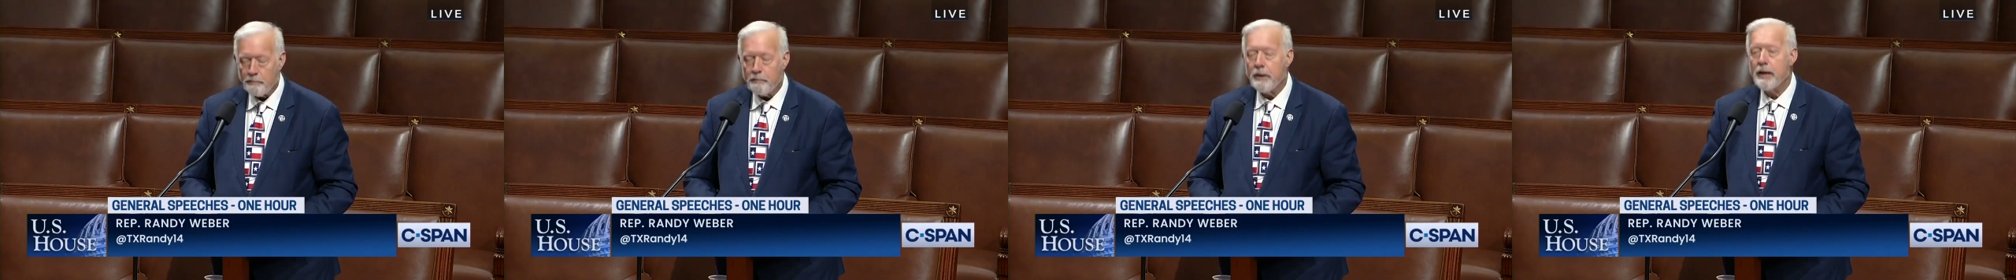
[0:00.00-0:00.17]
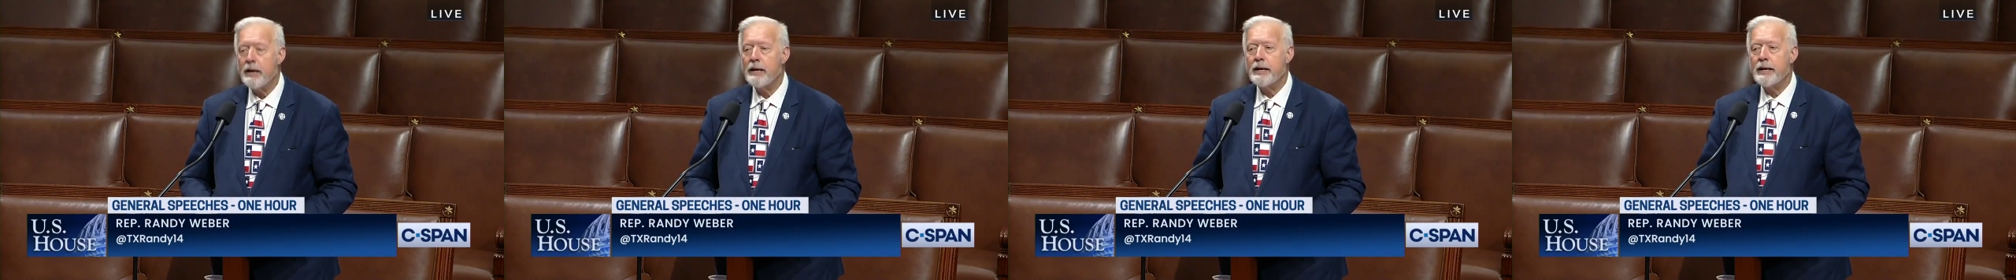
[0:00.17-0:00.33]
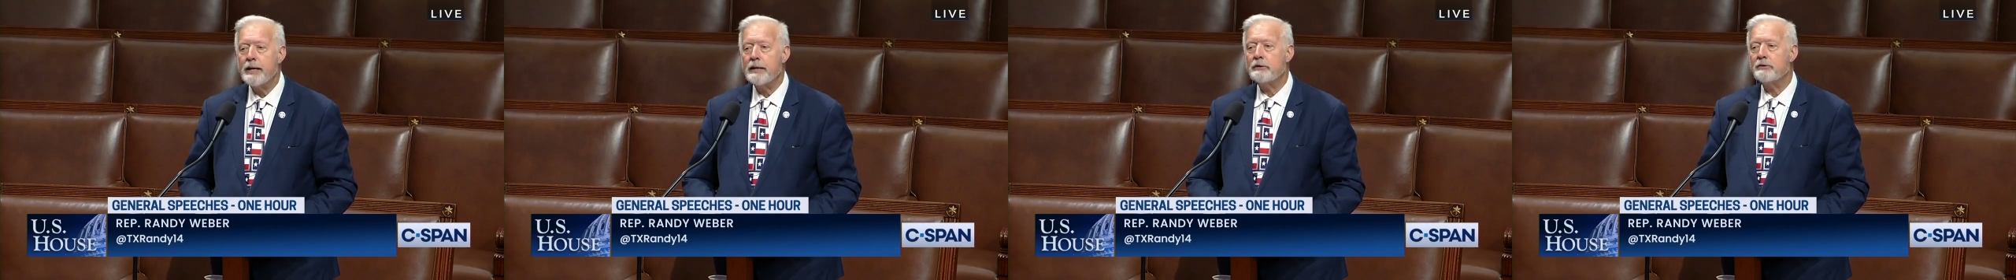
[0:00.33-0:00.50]

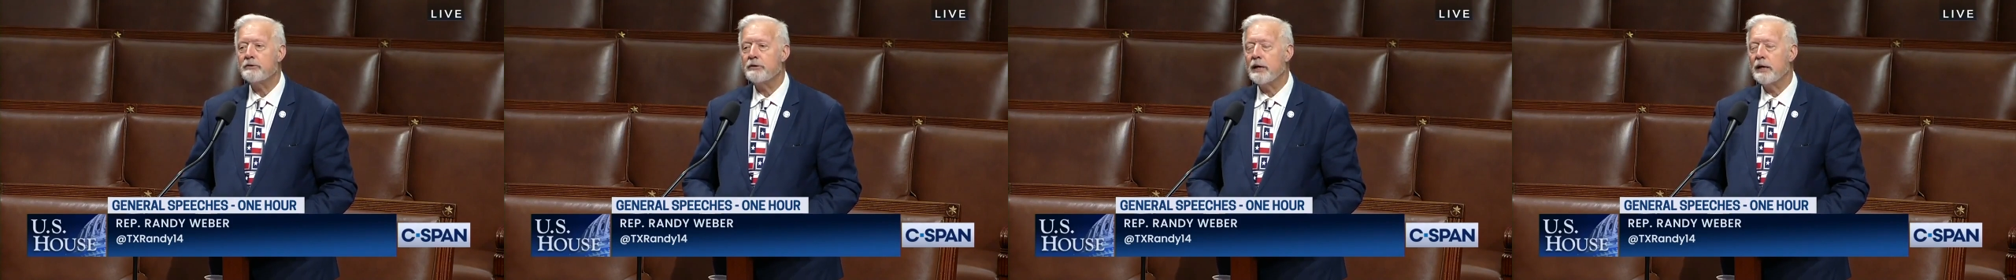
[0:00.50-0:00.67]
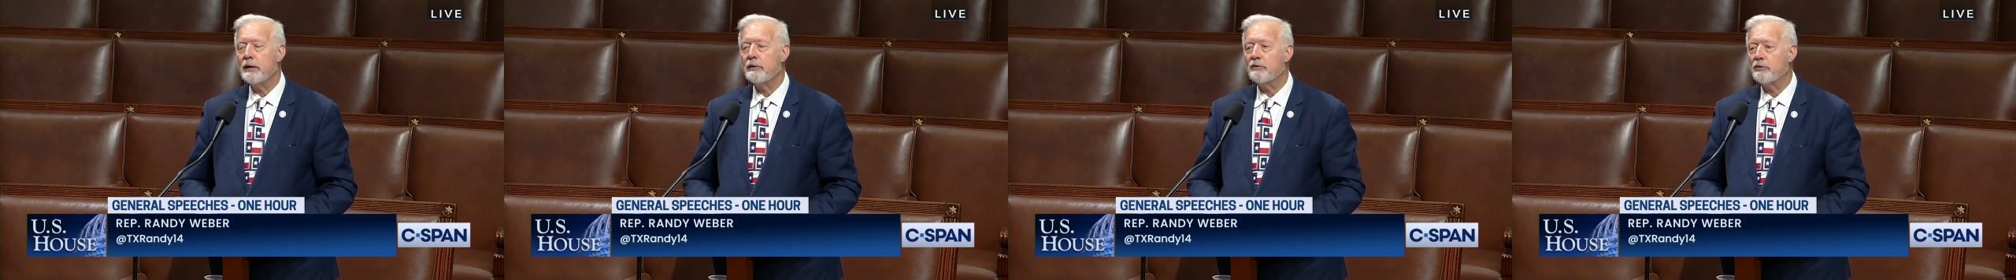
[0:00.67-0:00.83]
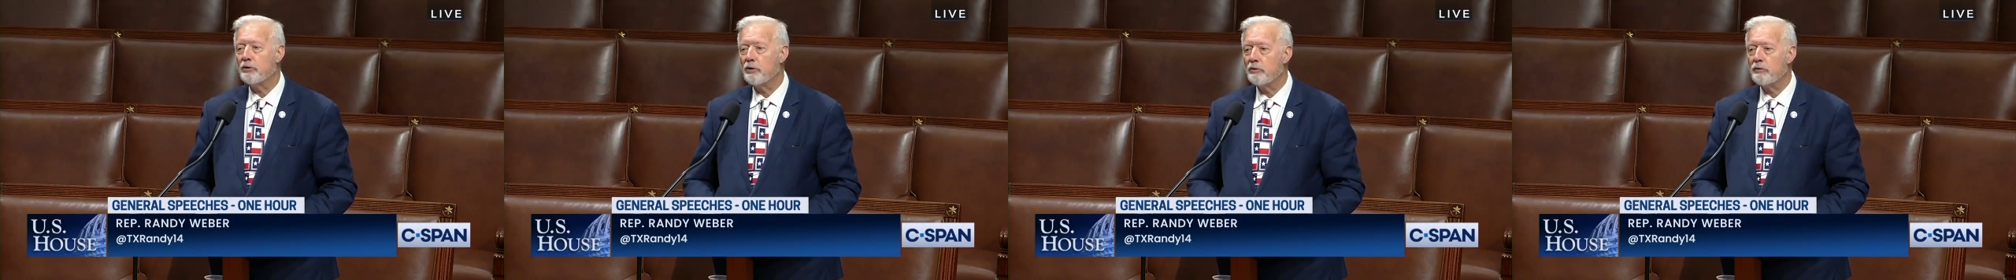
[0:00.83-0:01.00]
May
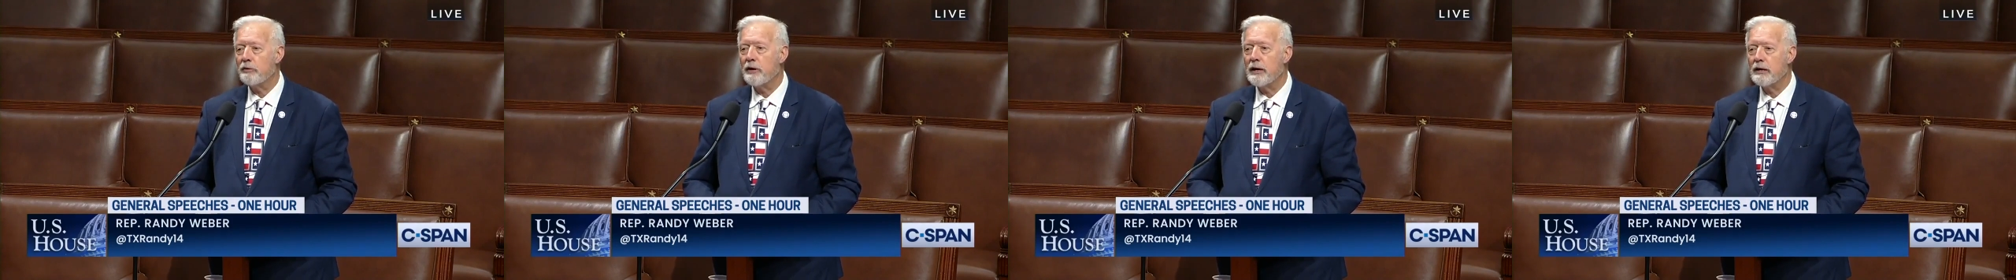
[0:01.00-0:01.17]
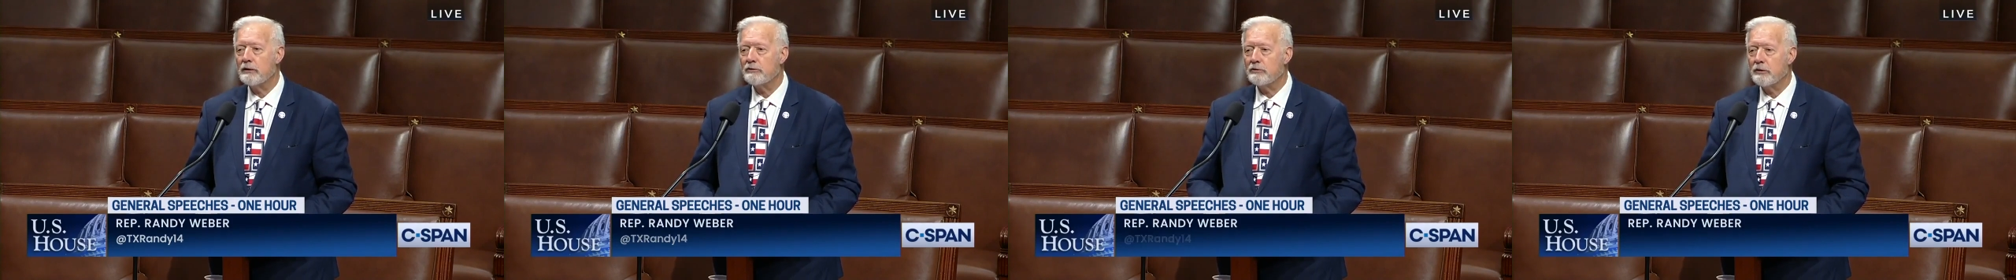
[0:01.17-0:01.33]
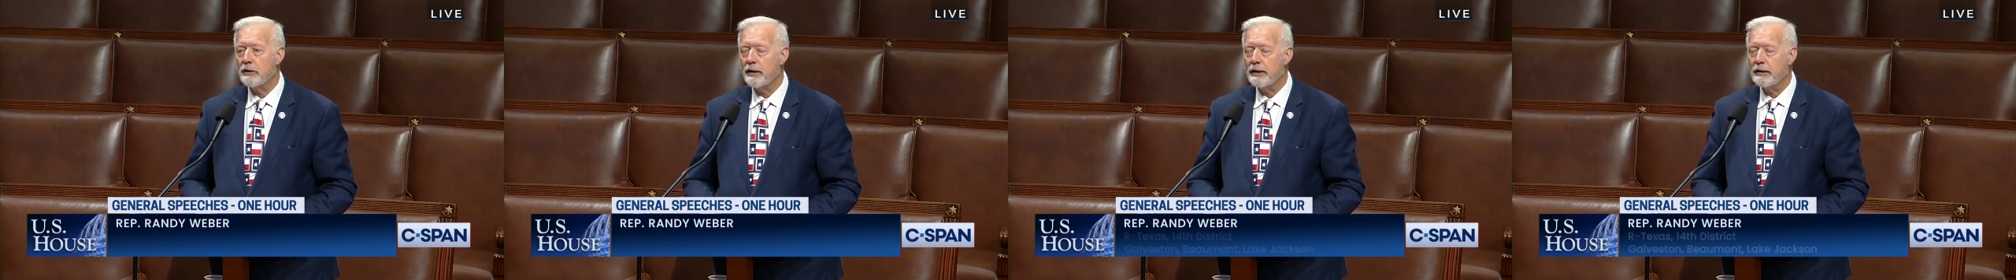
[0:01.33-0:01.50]
18th,
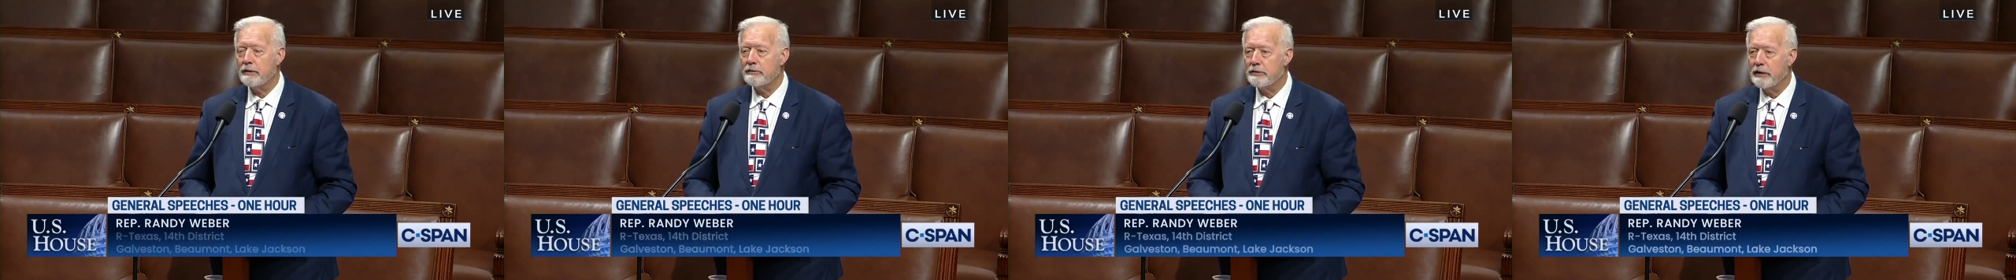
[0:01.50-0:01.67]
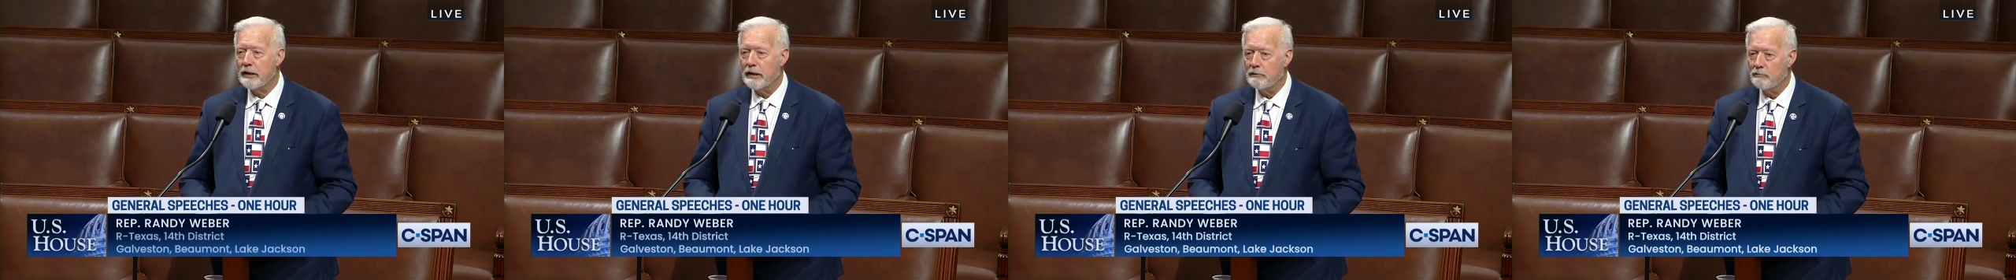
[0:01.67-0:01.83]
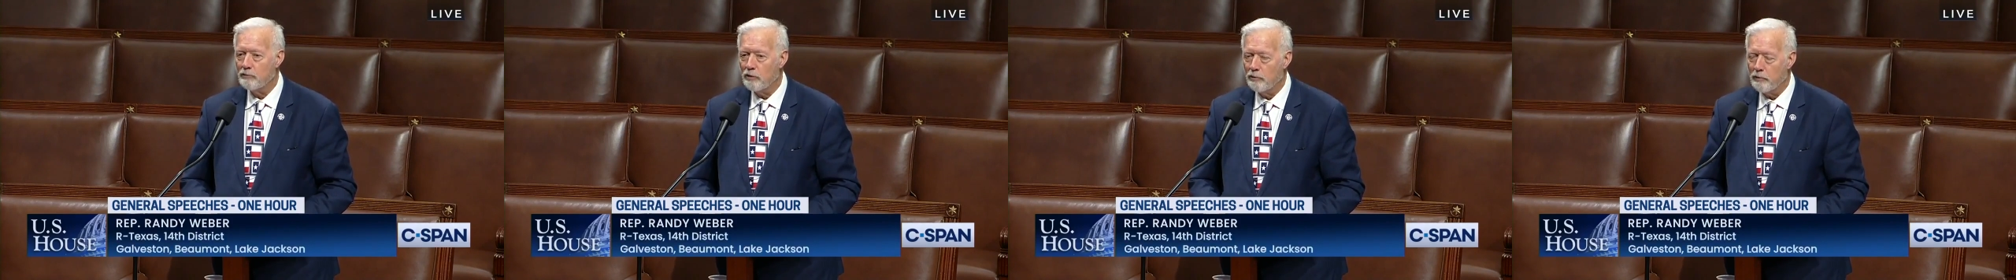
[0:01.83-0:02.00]

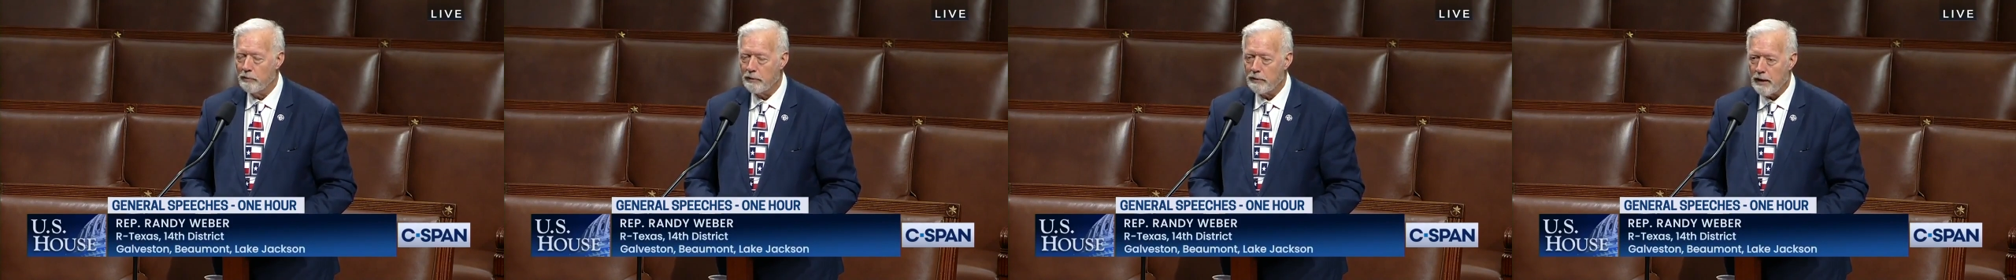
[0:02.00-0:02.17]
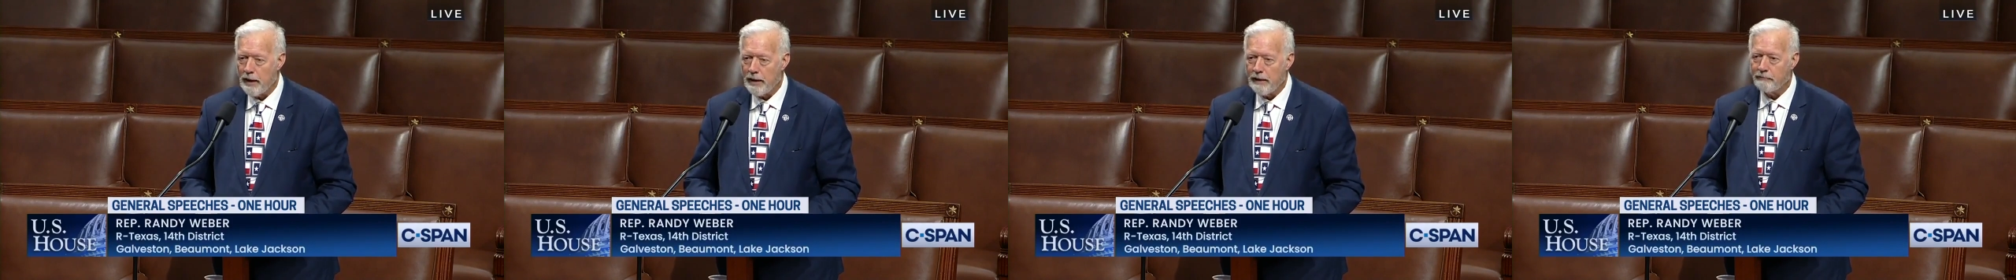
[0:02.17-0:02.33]
2018 will